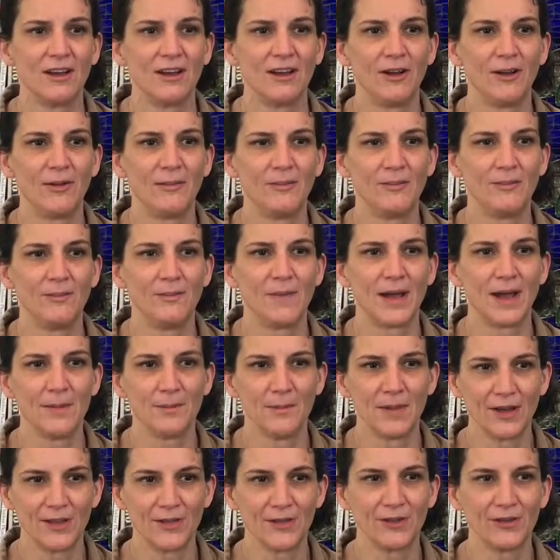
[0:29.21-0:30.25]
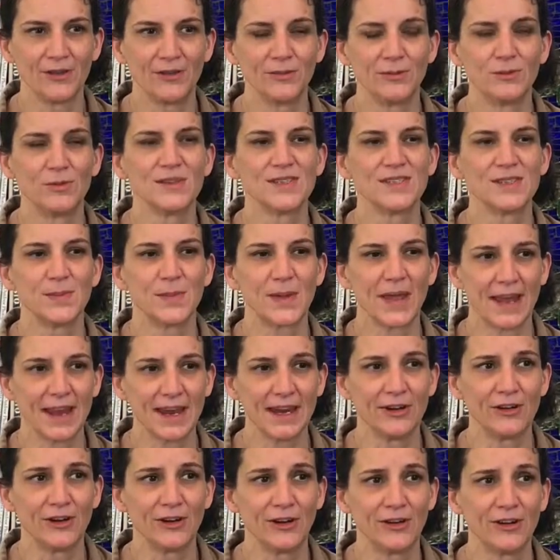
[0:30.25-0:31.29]
Um, my mother was a
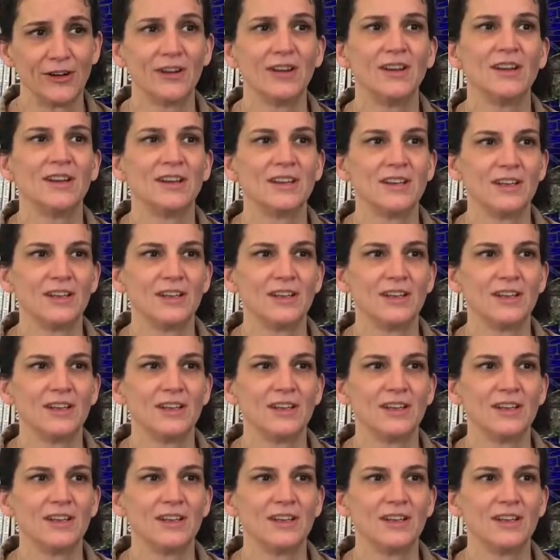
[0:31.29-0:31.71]
painter.